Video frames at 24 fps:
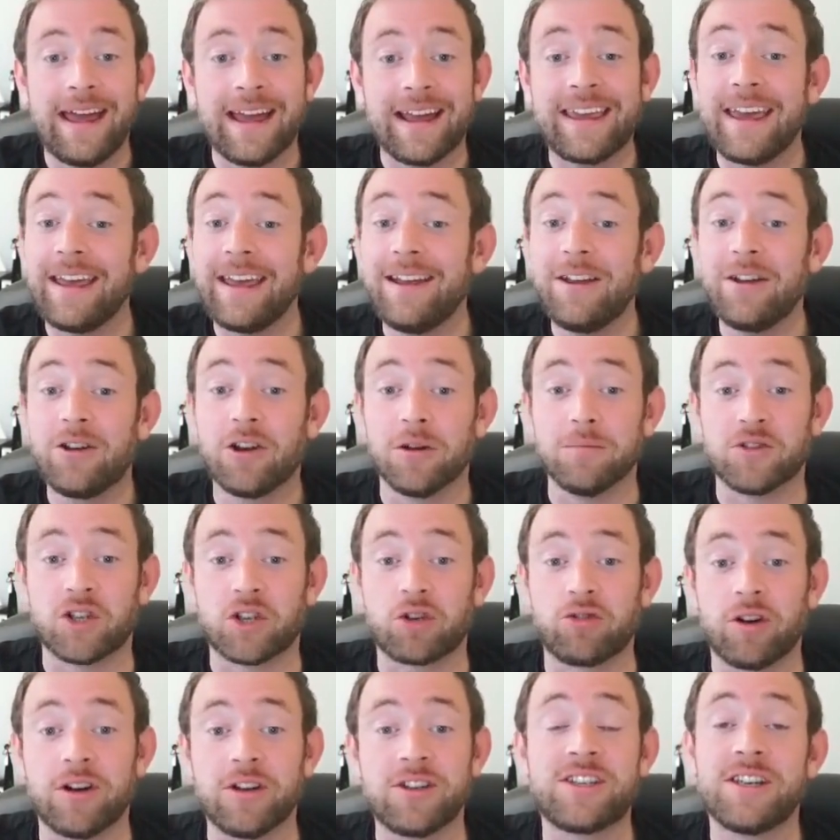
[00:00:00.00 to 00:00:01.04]
King comes
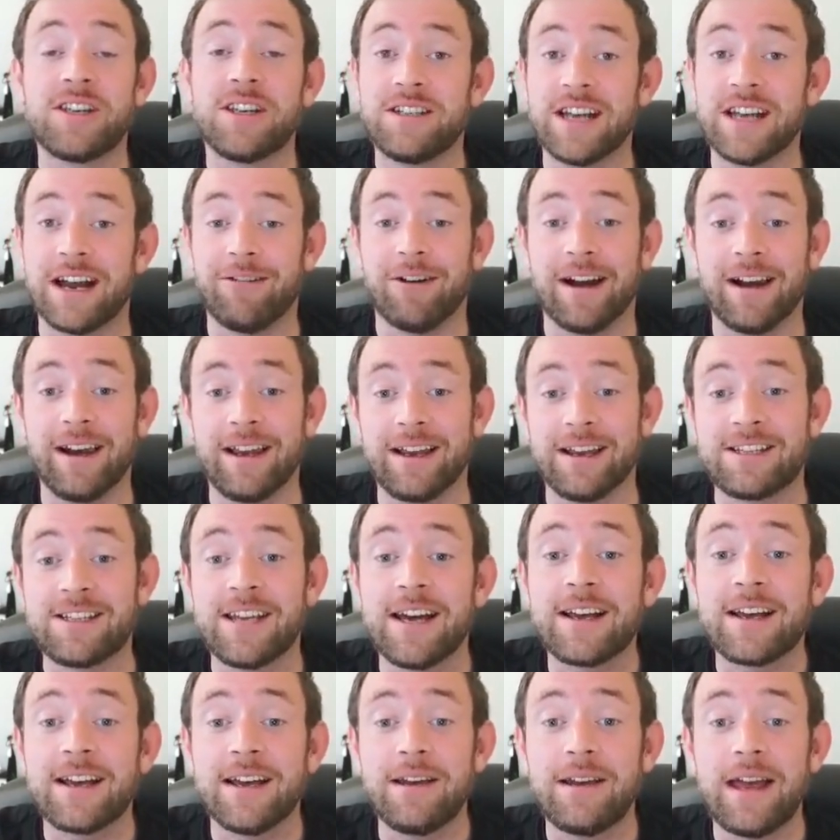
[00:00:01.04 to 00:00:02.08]
across, directly
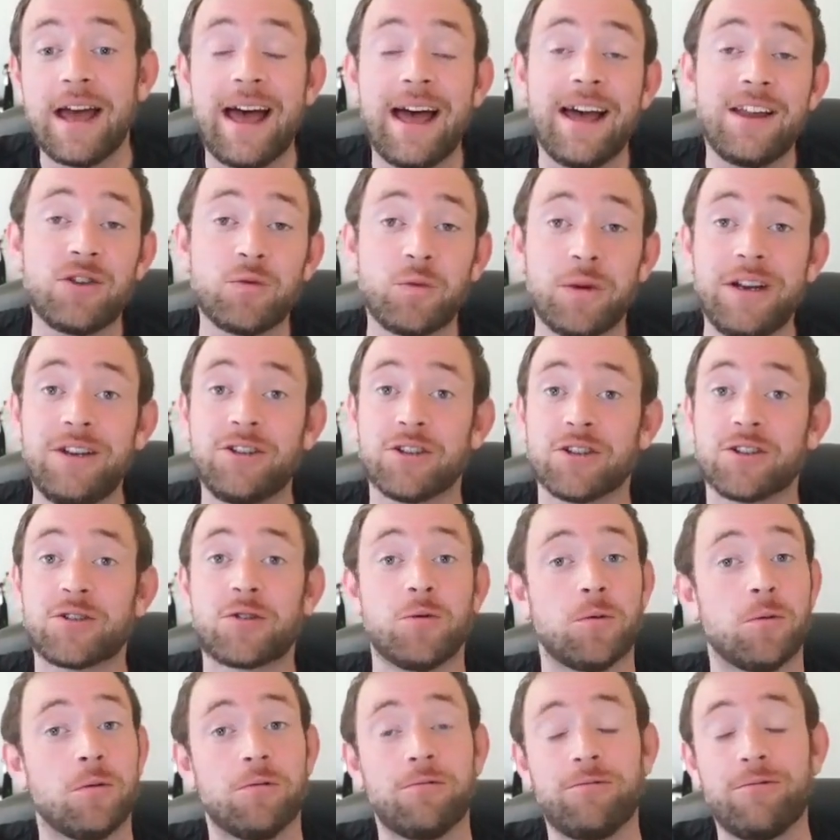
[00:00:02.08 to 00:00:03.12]
attacking, and we just
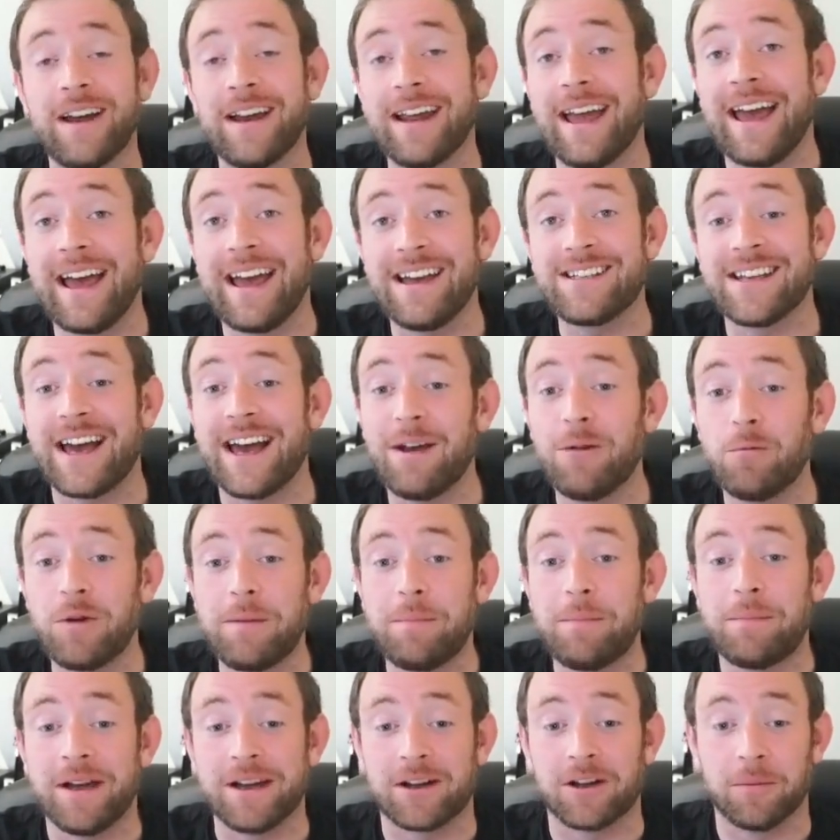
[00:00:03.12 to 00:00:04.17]
go right ahead and we
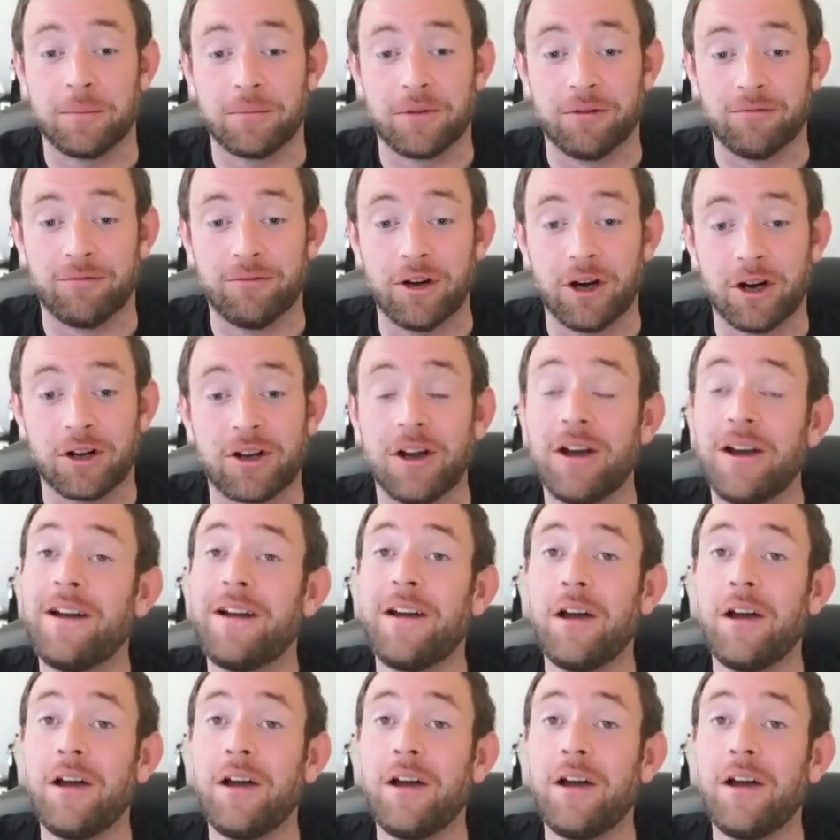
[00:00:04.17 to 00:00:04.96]
pick up the rook.